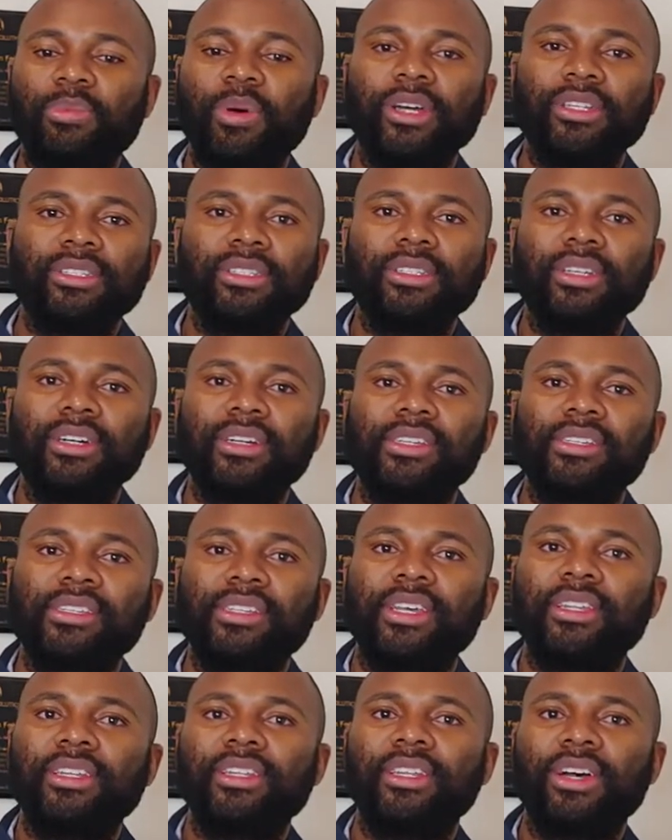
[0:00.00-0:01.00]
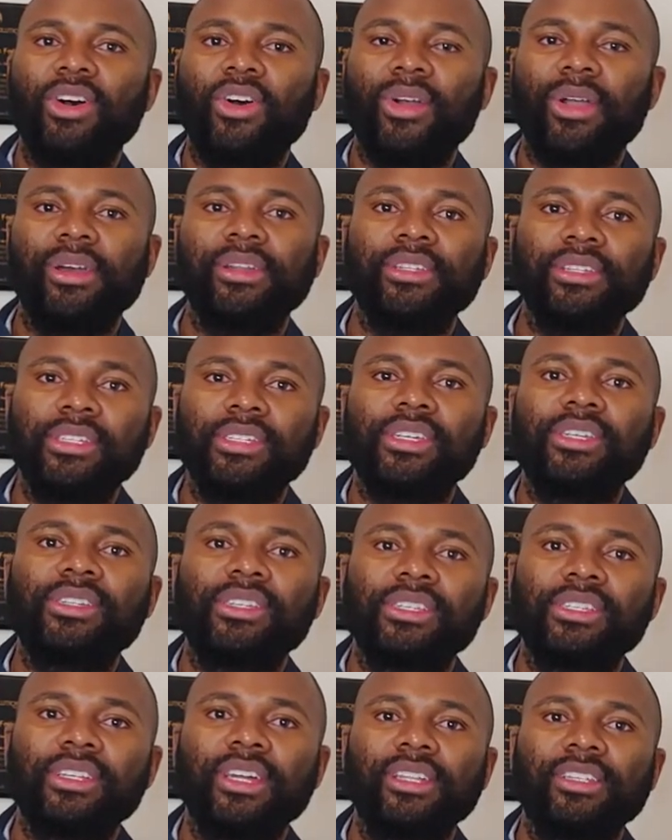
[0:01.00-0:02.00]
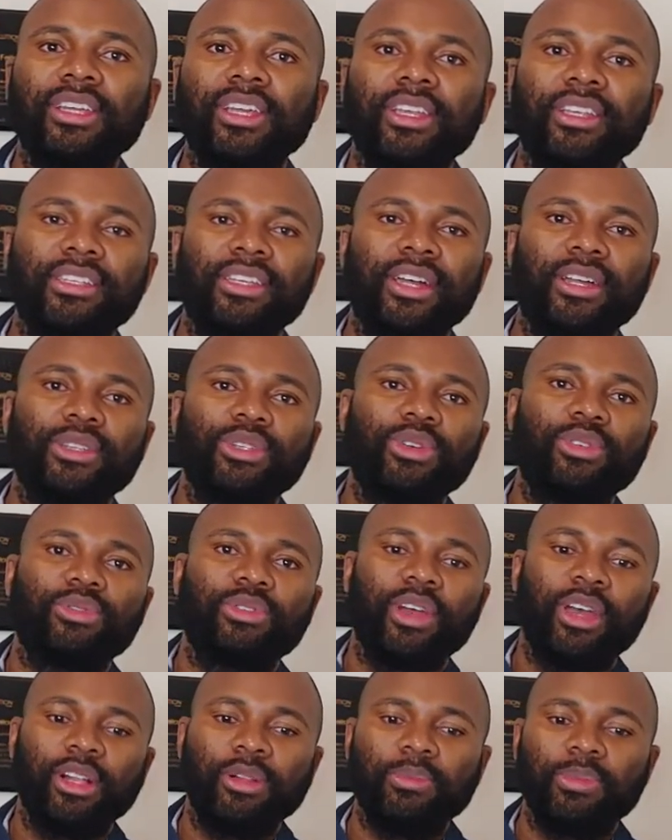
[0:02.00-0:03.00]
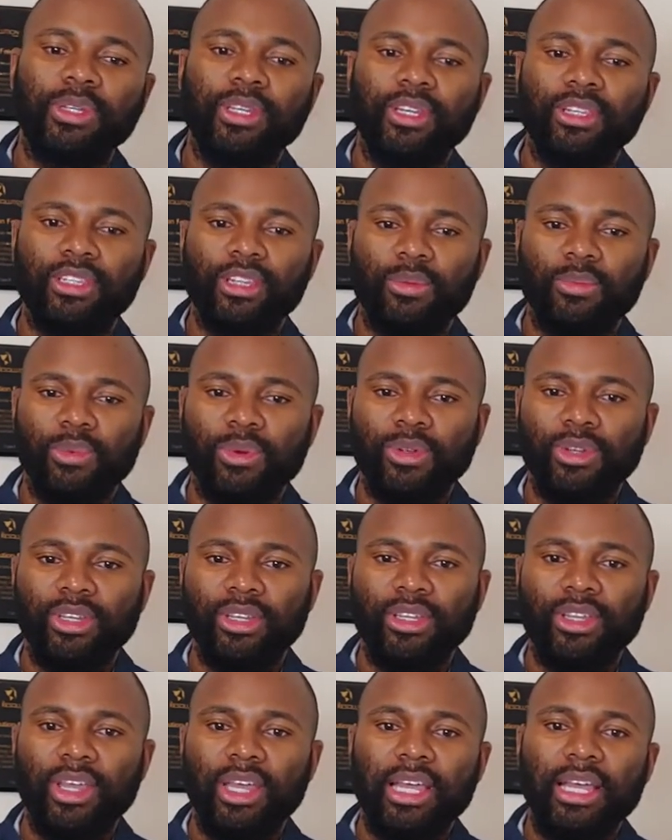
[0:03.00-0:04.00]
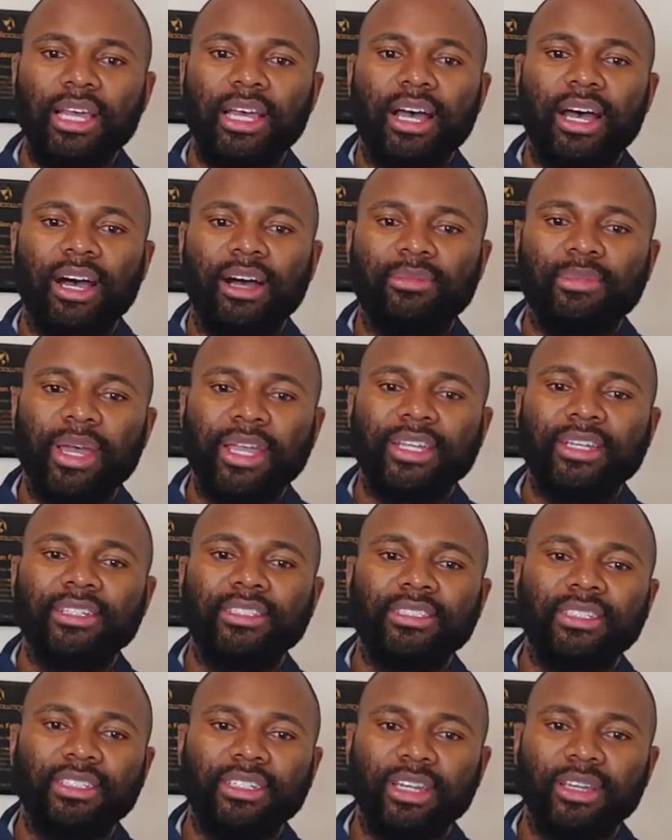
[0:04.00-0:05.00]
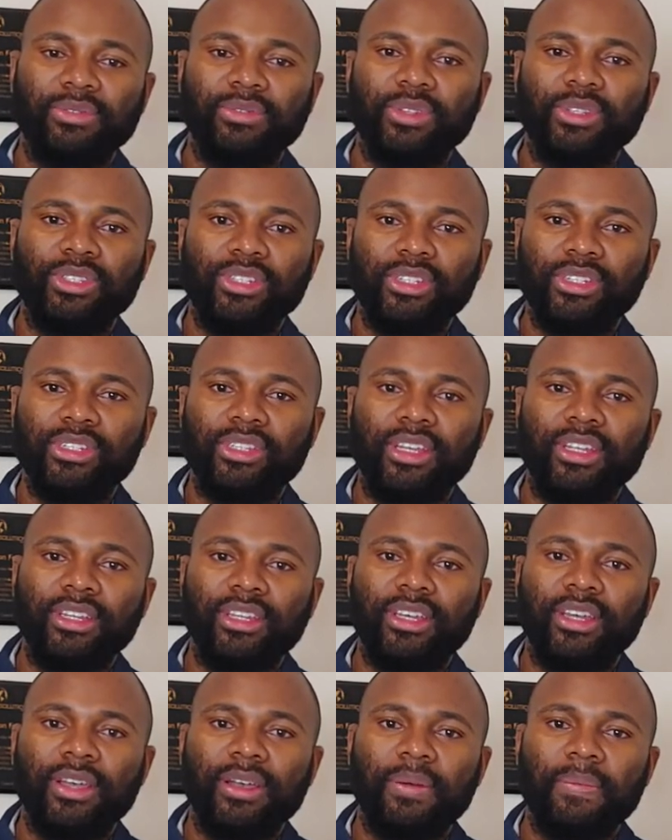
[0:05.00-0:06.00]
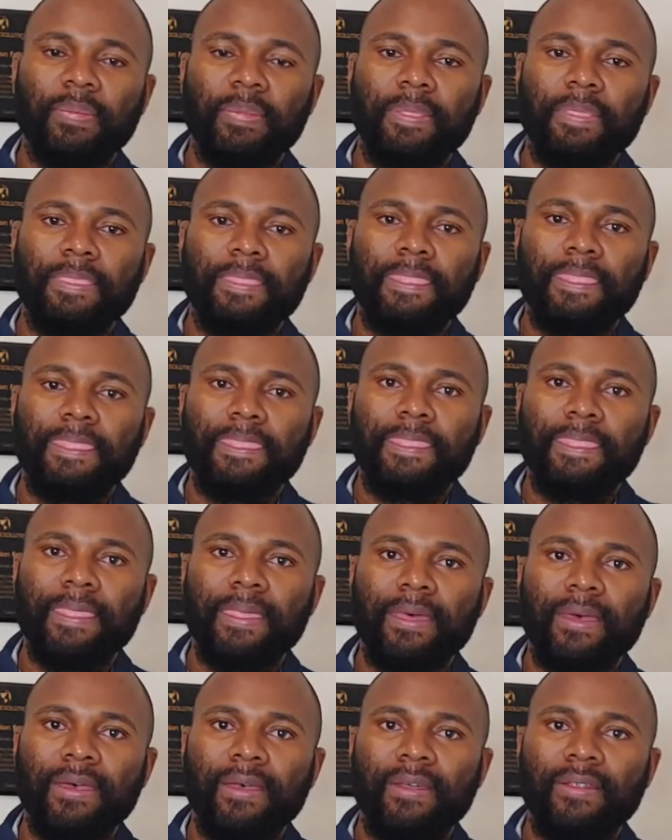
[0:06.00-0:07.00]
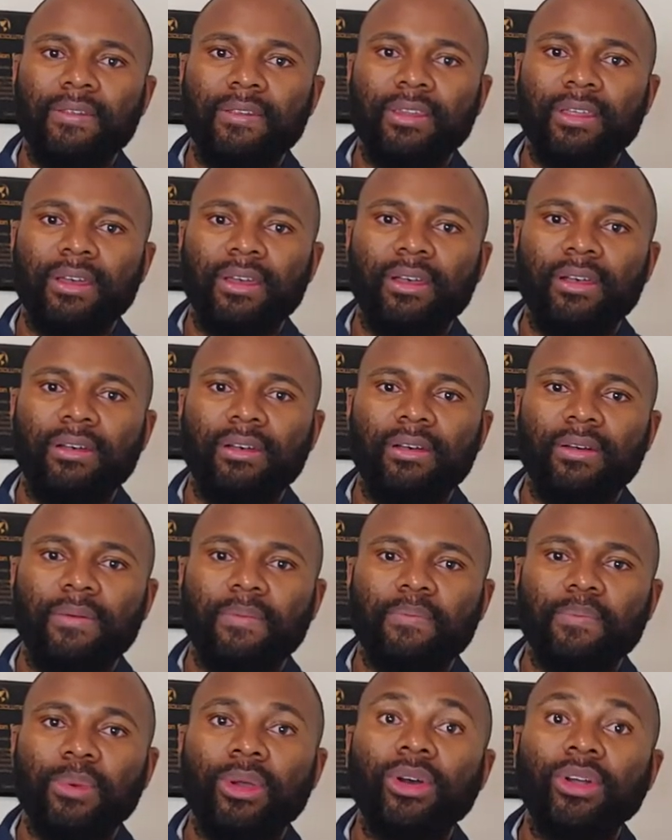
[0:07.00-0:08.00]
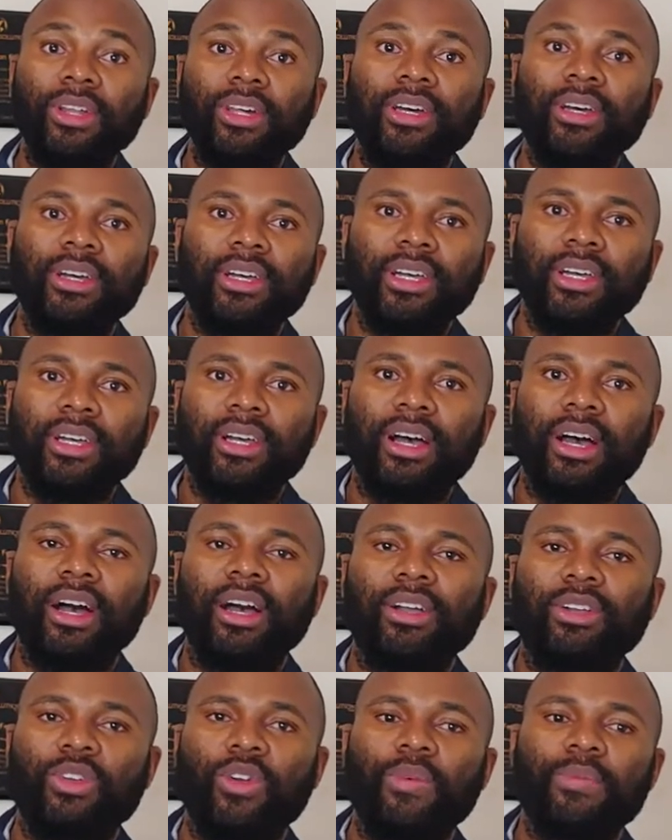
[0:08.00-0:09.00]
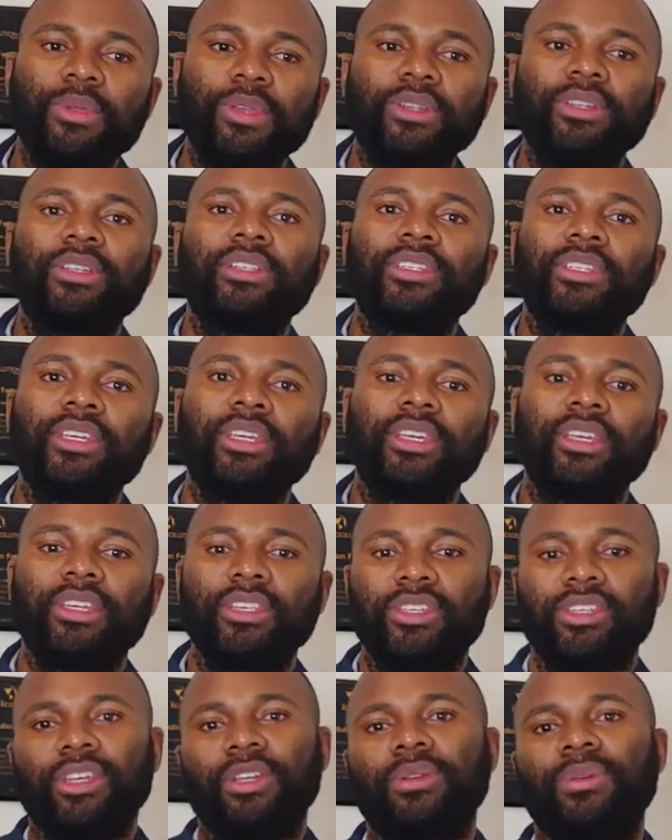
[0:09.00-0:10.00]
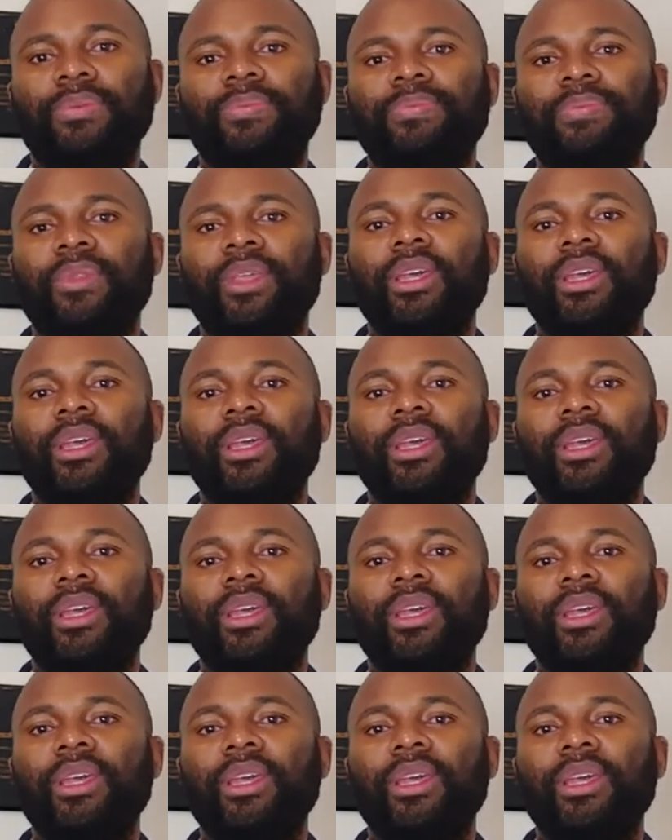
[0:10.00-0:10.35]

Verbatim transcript: partners and uh, organizations that are in charge of helping and supporting uh, migrant and refugees and um, and uh, broader uh, community in general.